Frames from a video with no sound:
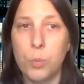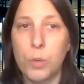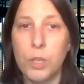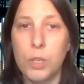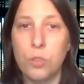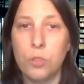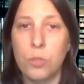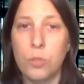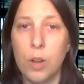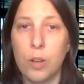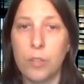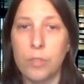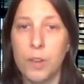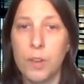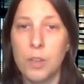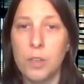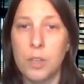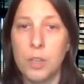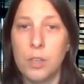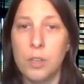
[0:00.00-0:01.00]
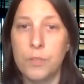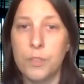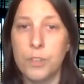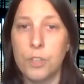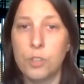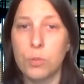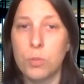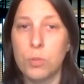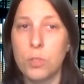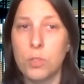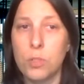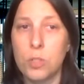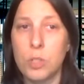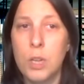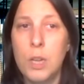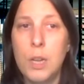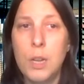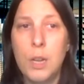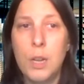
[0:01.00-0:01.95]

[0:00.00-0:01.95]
We do not fund individuals.